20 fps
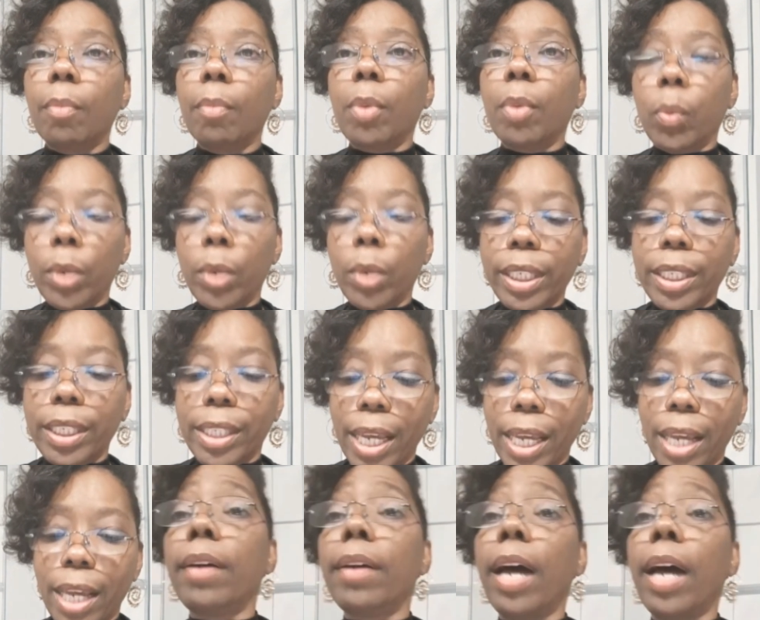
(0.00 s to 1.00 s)
But when he
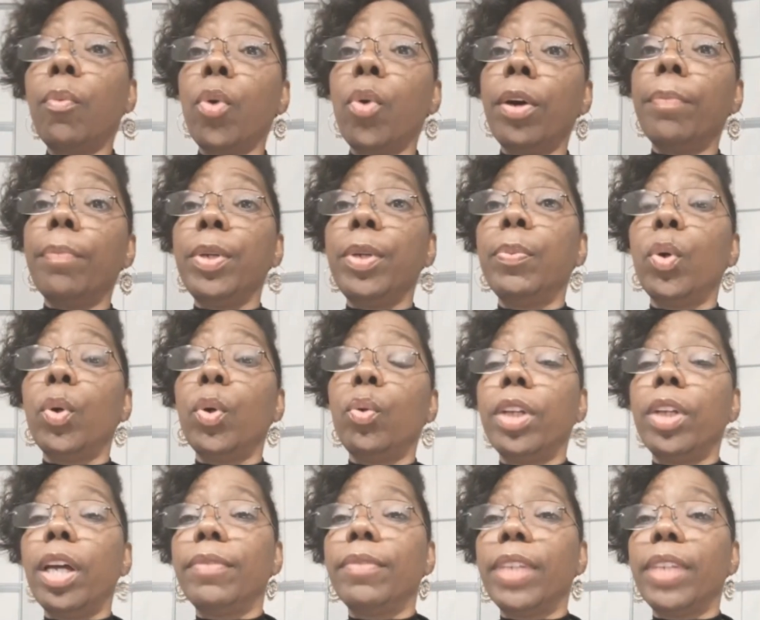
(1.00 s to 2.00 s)
says, I want people who
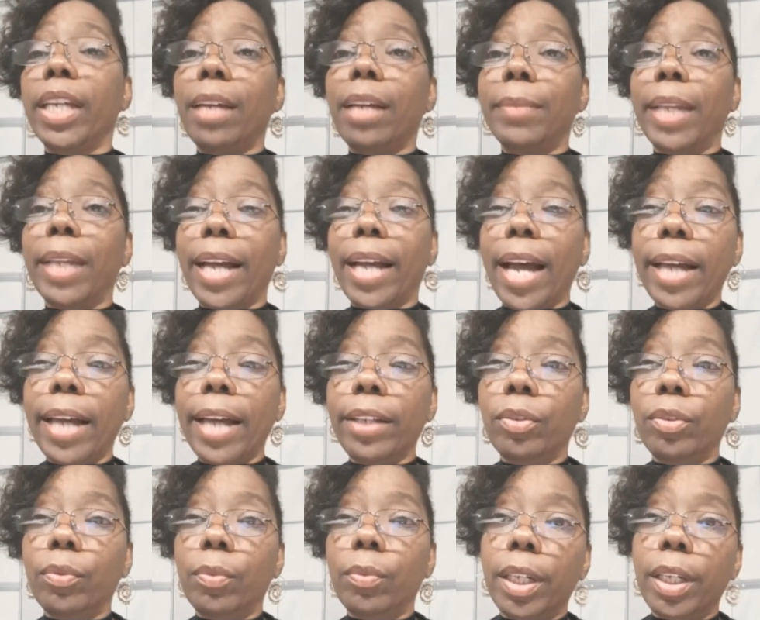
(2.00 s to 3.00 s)
love the game like I
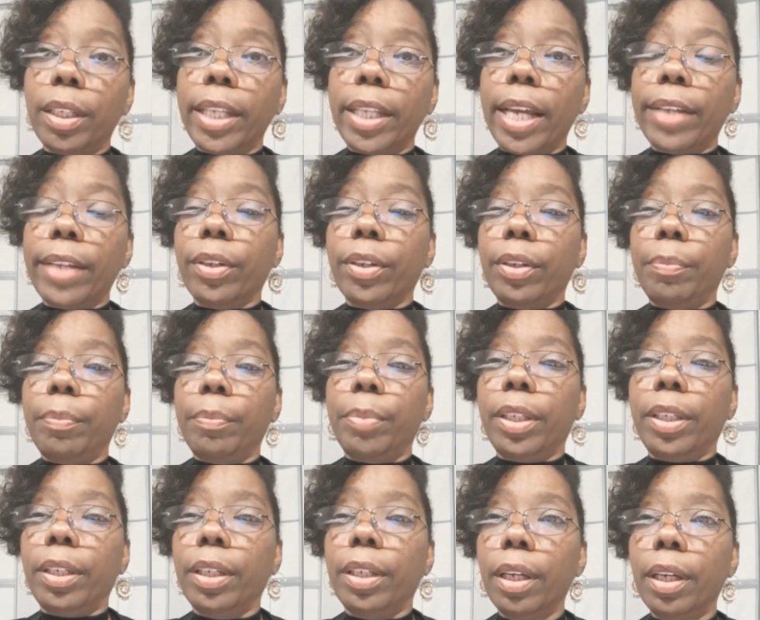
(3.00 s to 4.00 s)
do, well, that's going to
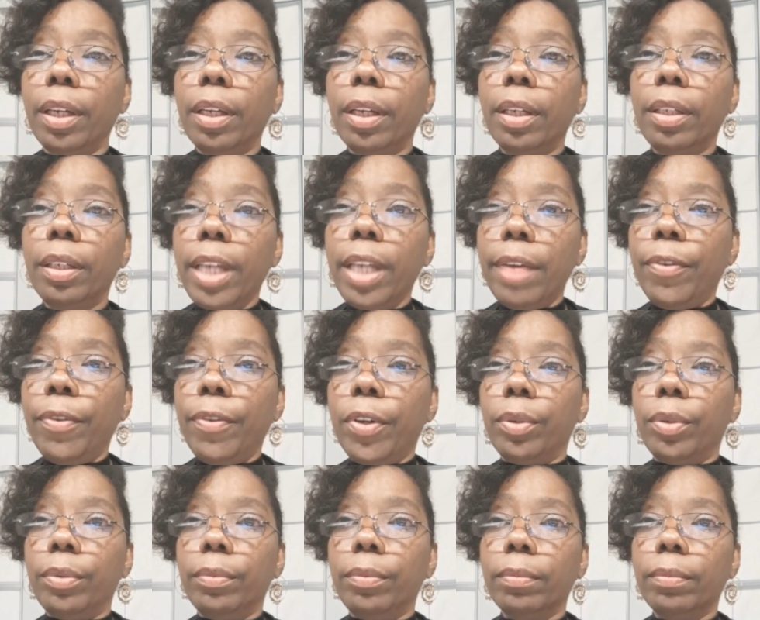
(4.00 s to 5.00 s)
be
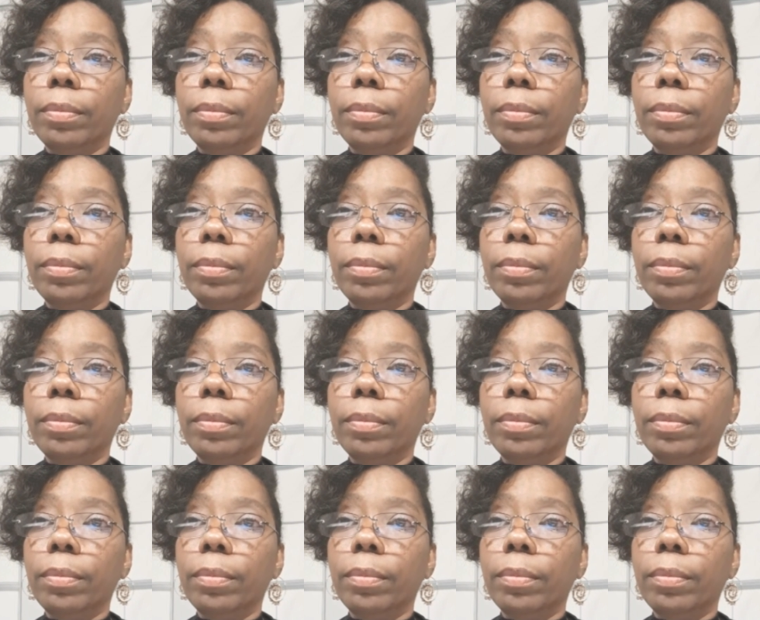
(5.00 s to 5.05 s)
difficult